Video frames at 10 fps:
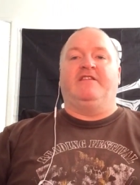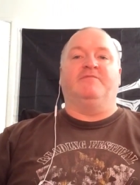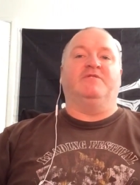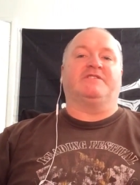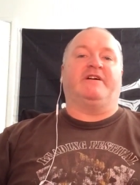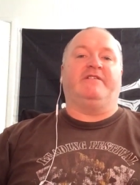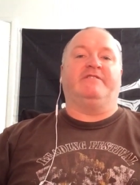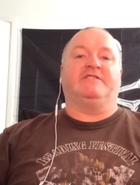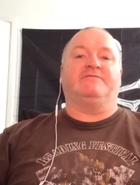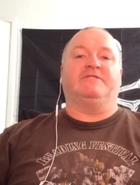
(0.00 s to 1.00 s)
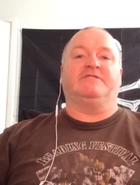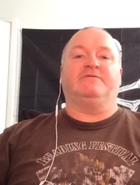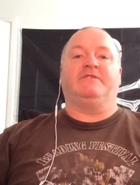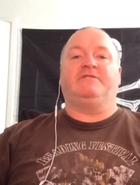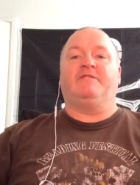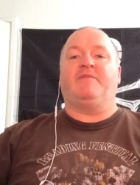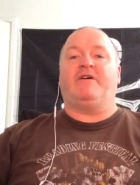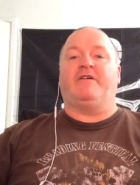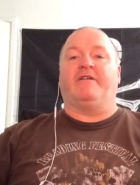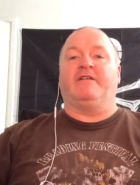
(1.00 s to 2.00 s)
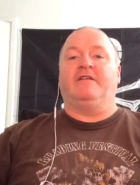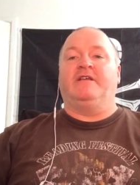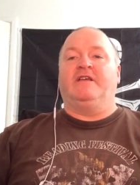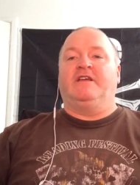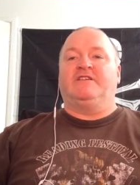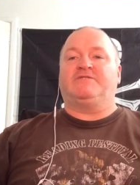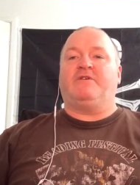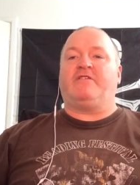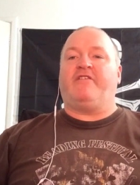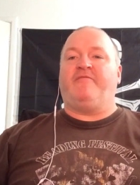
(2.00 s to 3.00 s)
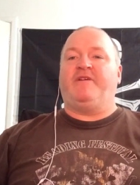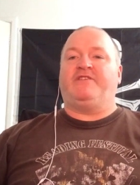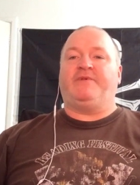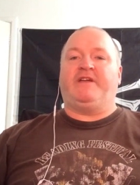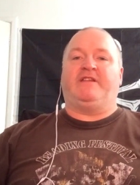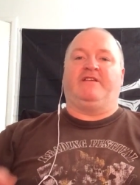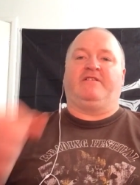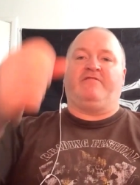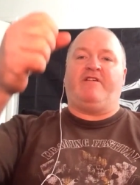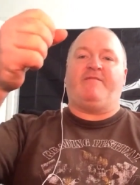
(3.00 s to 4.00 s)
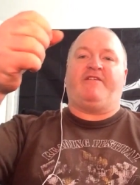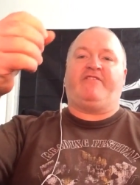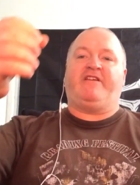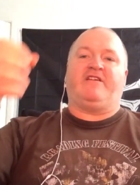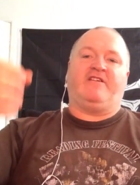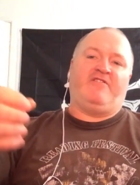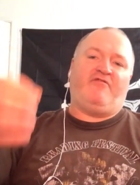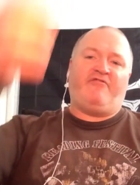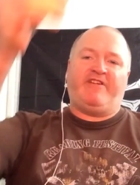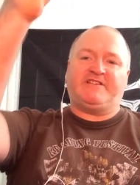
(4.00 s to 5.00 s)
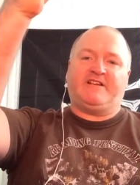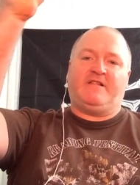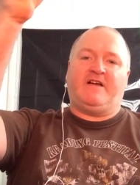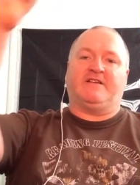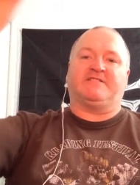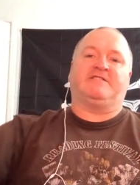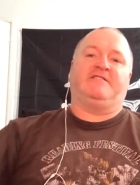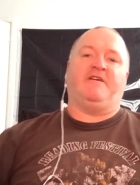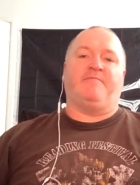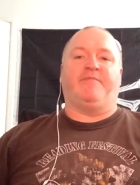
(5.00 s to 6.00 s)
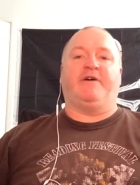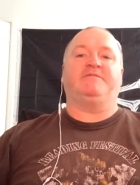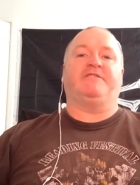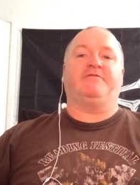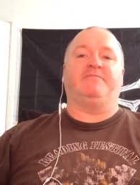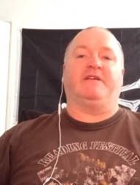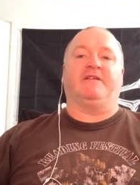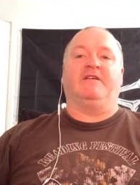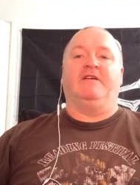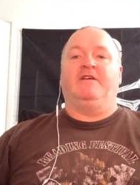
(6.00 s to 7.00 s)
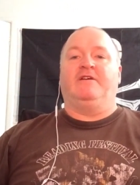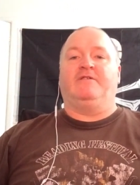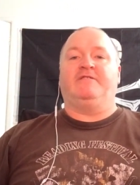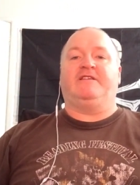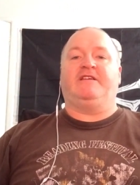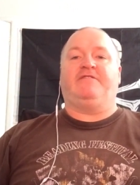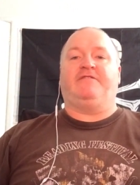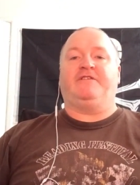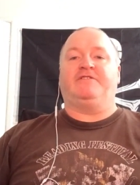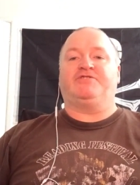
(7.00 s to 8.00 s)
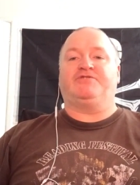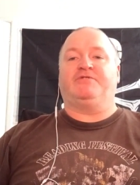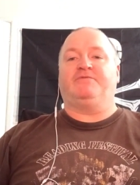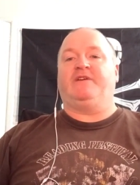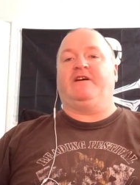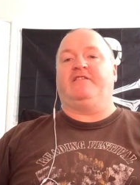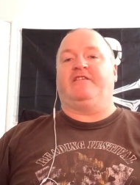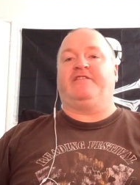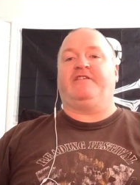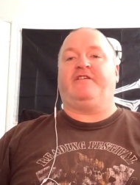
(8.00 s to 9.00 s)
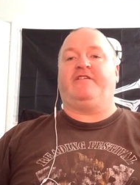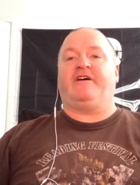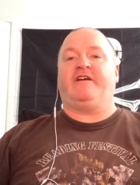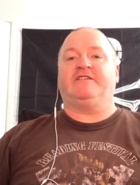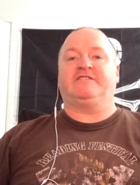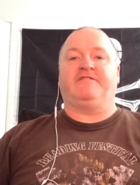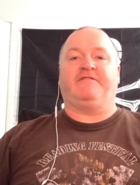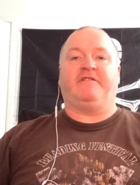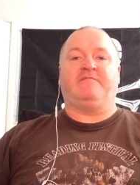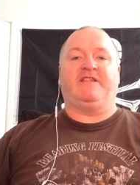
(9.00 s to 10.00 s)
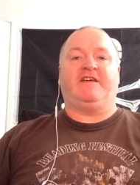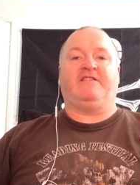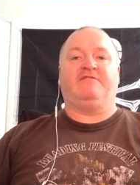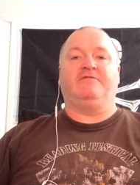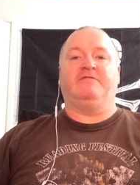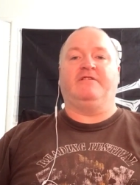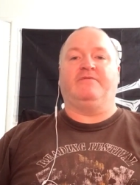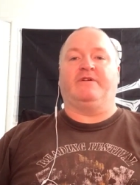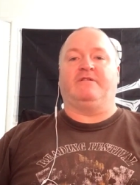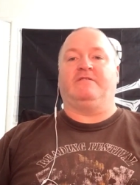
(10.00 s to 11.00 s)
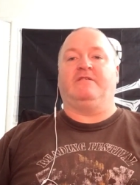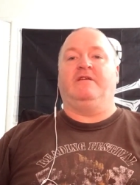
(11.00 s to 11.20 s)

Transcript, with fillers: The most high risk was going to a bar. So our government tweeted, grab a drink, raise a glass, the pubs are opening. On the day, figures showed we had the third highest confirmed death toll in the world.